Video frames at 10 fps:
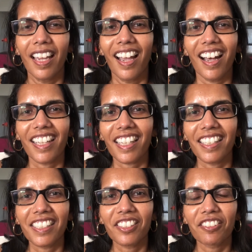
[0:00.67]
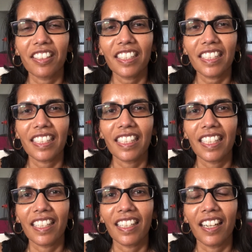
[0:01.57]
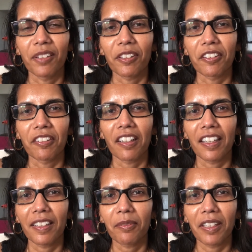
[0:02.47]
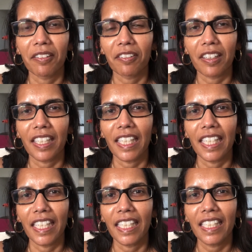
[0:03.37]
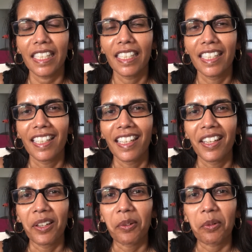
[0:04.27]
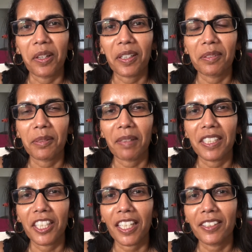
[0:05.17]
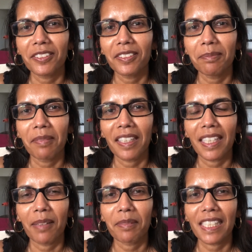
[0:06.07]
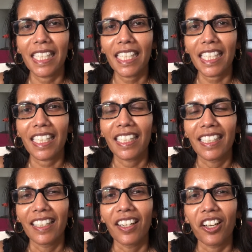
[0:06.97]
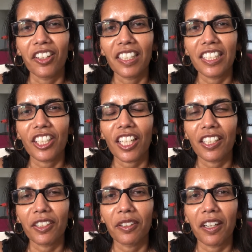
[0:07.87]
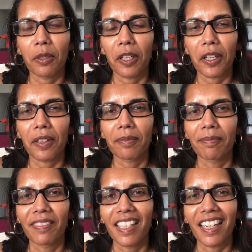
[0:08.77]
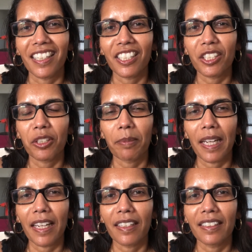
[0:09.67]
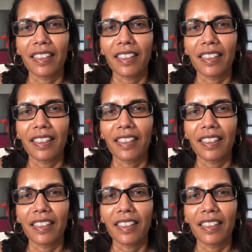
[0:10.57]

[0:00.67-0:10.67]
Hi guys, alright? Hope you're alright, we're alright here. Welcome to my channel, my name's Nick. On this channel I talk about